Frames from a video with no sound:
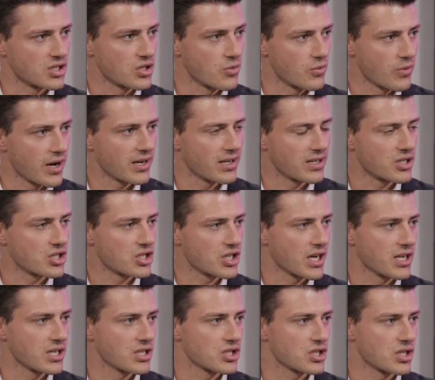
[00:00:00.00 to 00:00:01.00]
read and
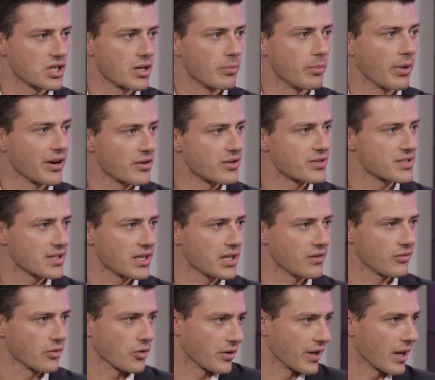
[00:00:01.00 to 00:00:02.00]
changed by
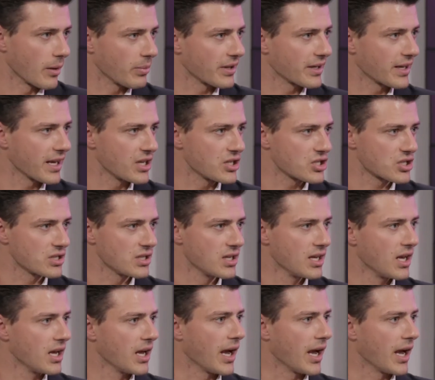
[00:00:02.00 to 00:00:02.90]
yourself or the application